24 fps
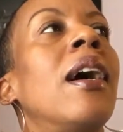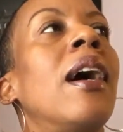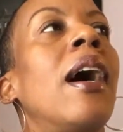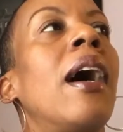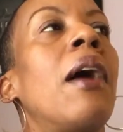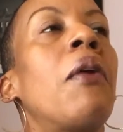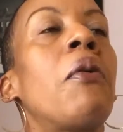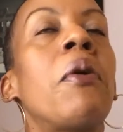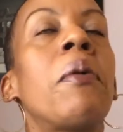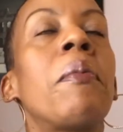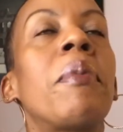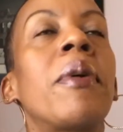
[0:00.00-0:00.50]

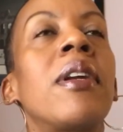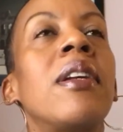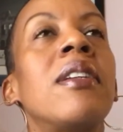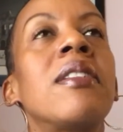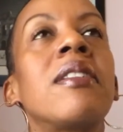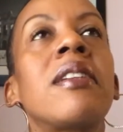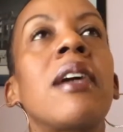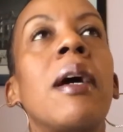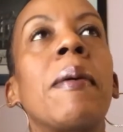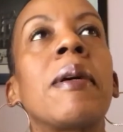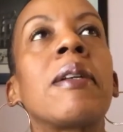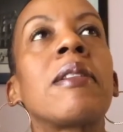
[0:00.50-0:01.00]
at one point in
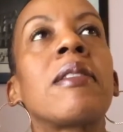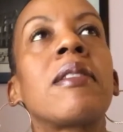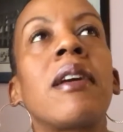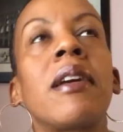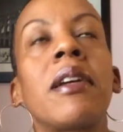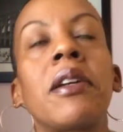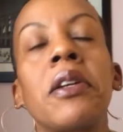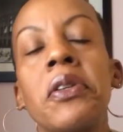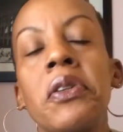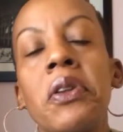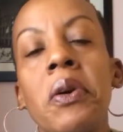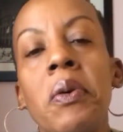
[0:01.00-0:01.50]
time, I was
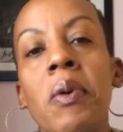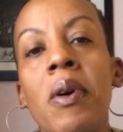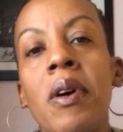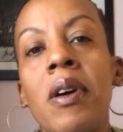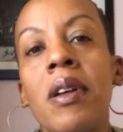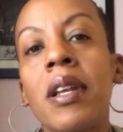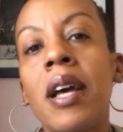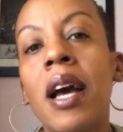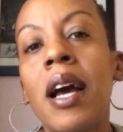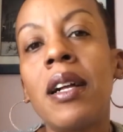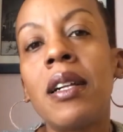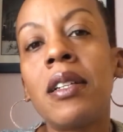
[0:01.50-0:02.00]
like, you know
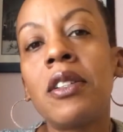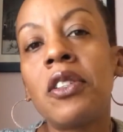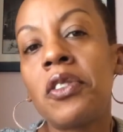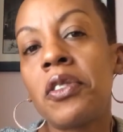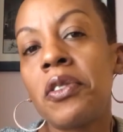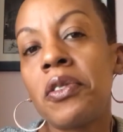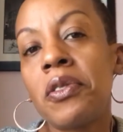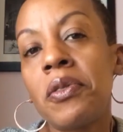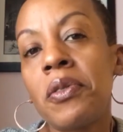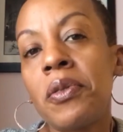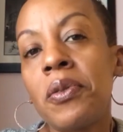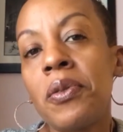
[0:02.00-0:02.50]
what? I'll
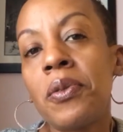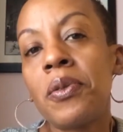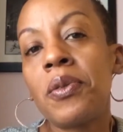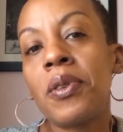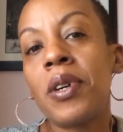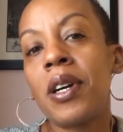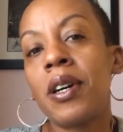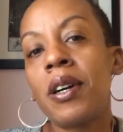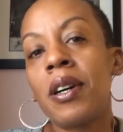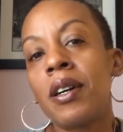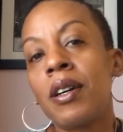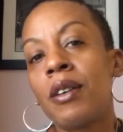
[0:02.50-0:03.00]
just do
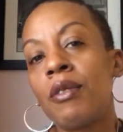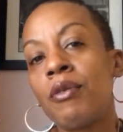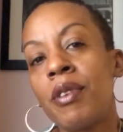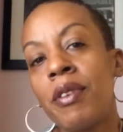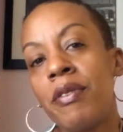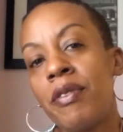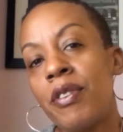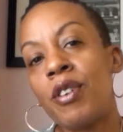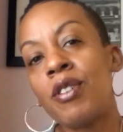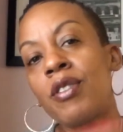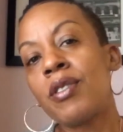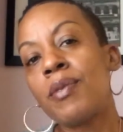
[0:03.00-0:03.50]
a
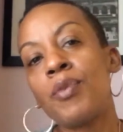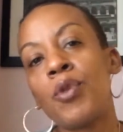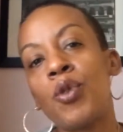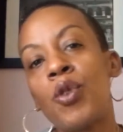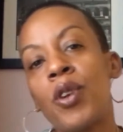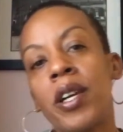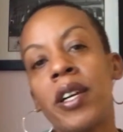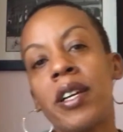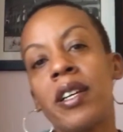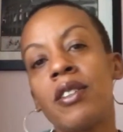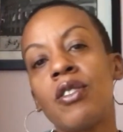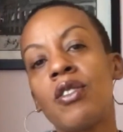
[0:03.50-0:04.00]
reverse
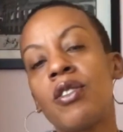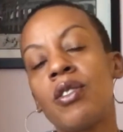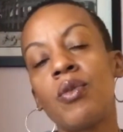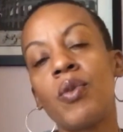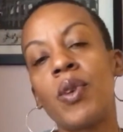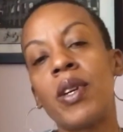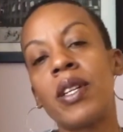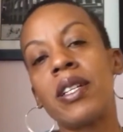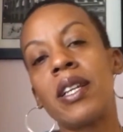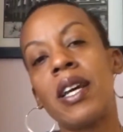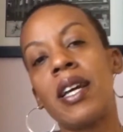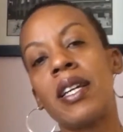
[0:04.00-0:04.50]
mortgage
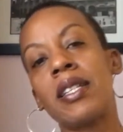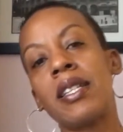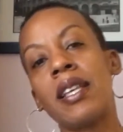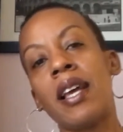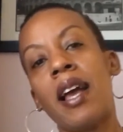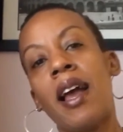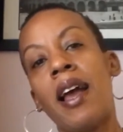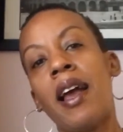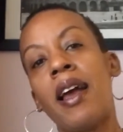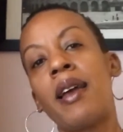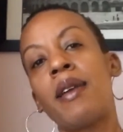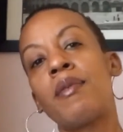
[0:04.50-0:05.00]
when that
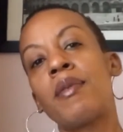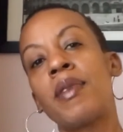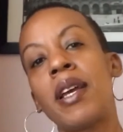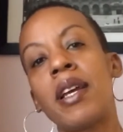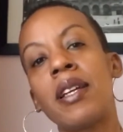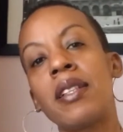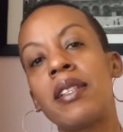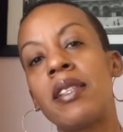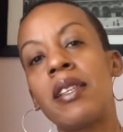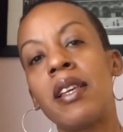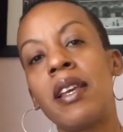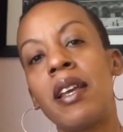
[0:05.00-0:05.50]
time
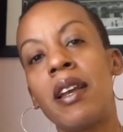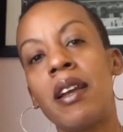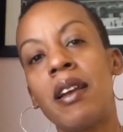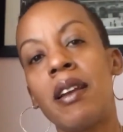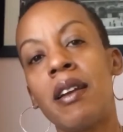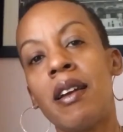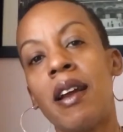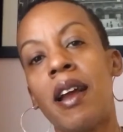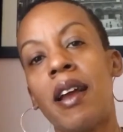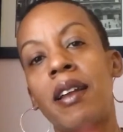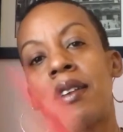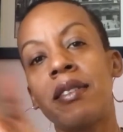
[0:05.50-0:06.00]
gets
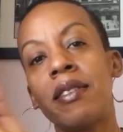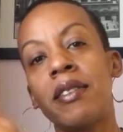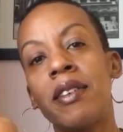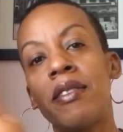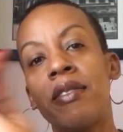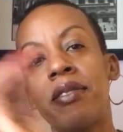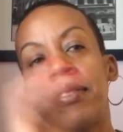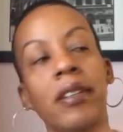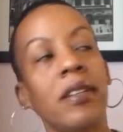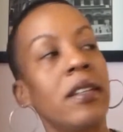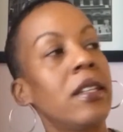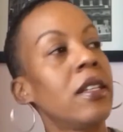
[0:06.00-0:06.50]
here and say,
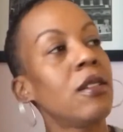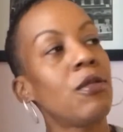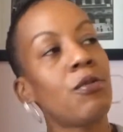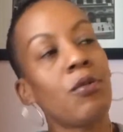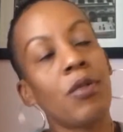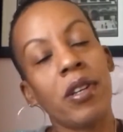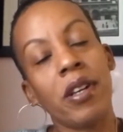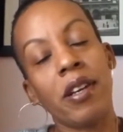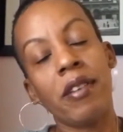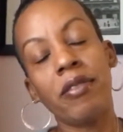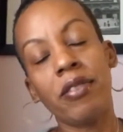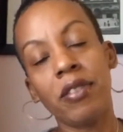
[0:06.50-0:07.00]
fuck it,
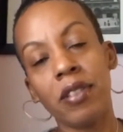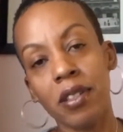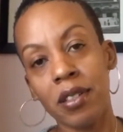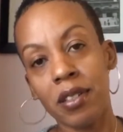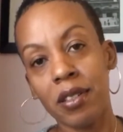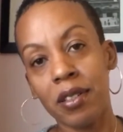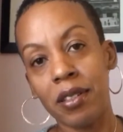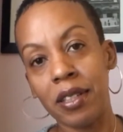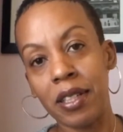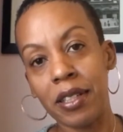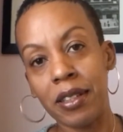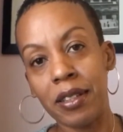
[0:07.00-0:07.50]
whatever.
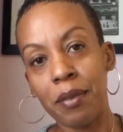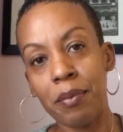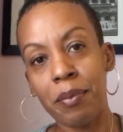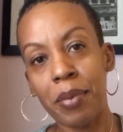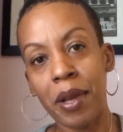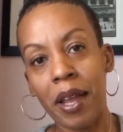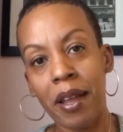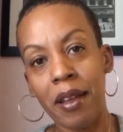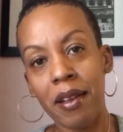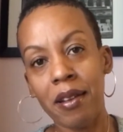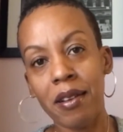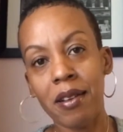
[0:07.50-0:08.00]
Let the
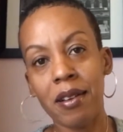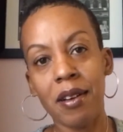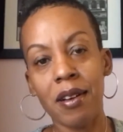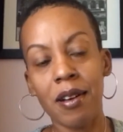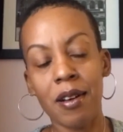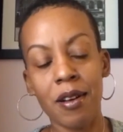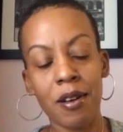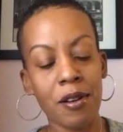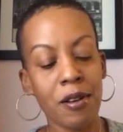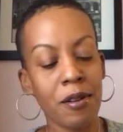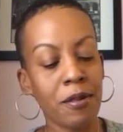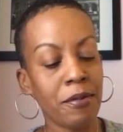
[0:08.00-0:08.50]
bank
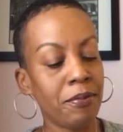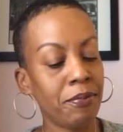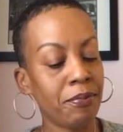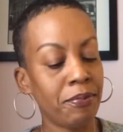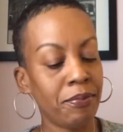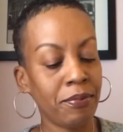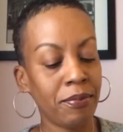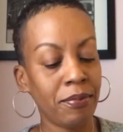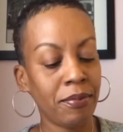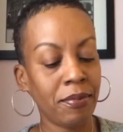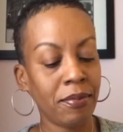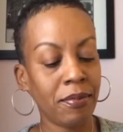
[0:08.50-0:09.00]

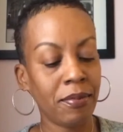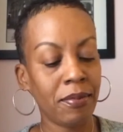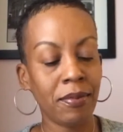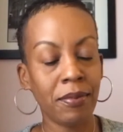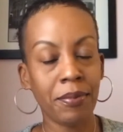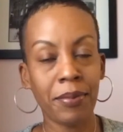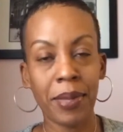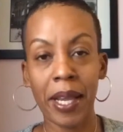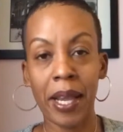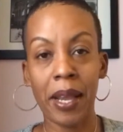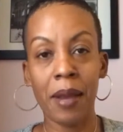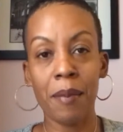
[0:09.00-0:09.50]

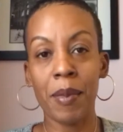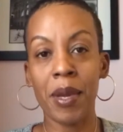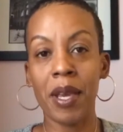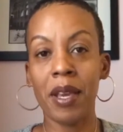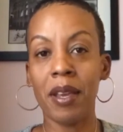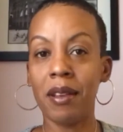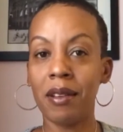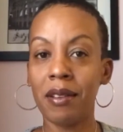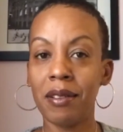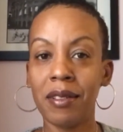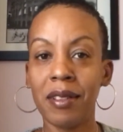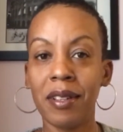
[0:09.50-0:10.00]
pay
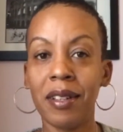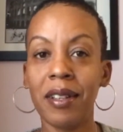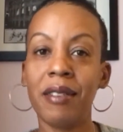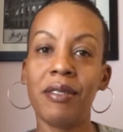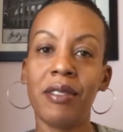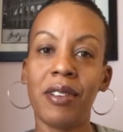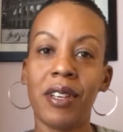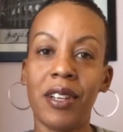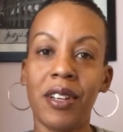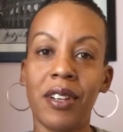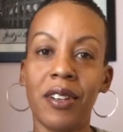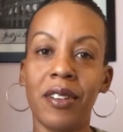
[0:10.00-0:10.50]
me to live
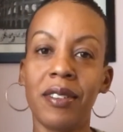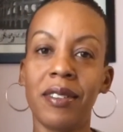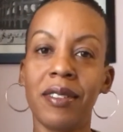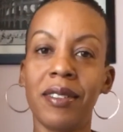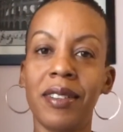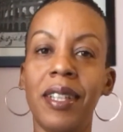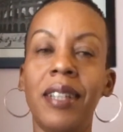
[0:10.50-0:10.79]
here.